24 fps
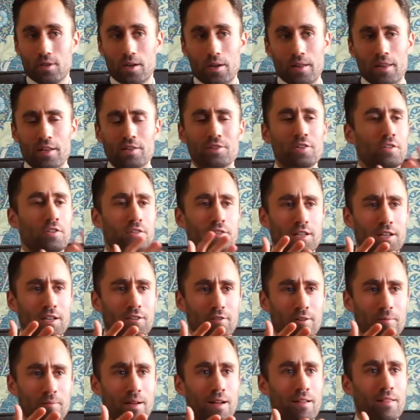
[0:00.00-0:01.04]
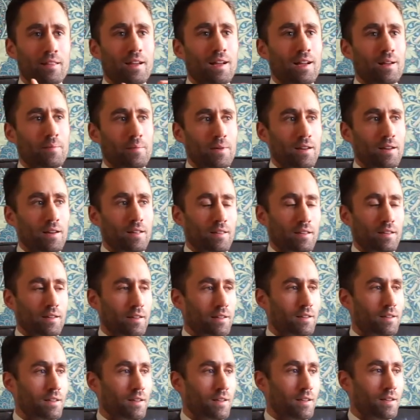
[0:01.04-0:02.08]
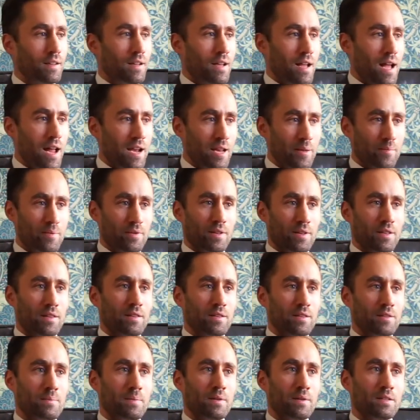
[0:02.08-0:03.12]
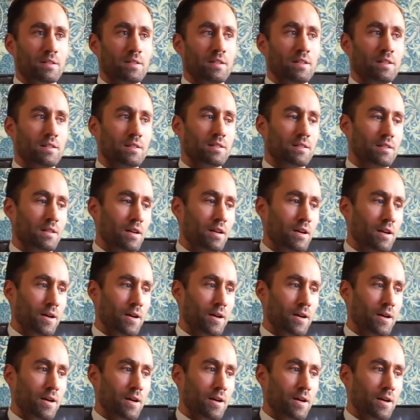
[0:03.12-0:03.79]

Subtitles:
And there's no secret about that. I mean, I think anybody in this business